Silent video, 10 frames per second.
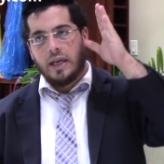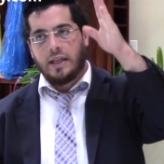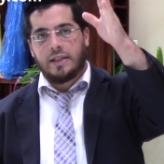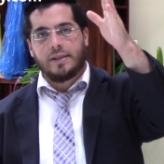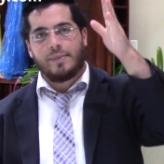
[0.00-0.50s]

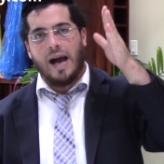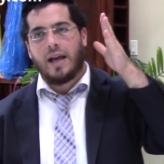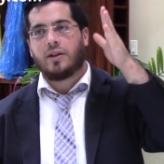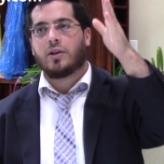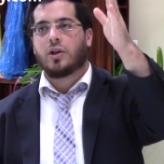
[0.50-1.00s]
his
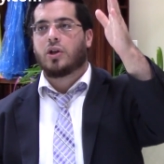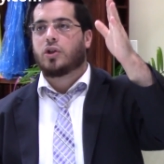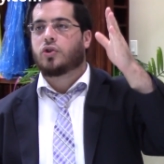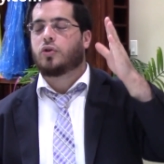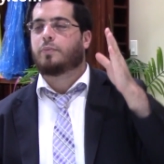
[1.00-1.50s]
mind
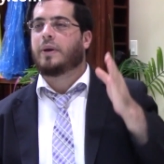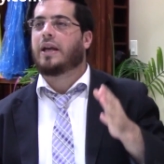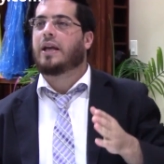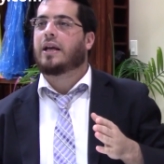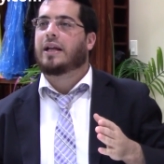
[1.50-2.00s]
to
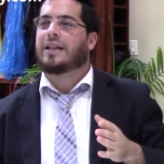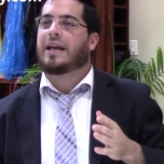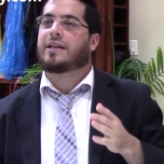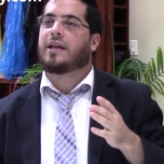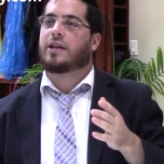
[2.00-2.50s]
be
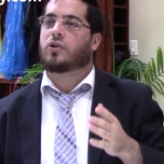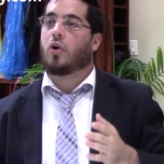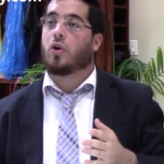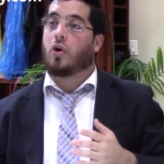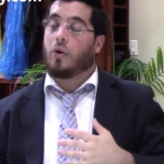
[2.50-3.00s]
like the etrog.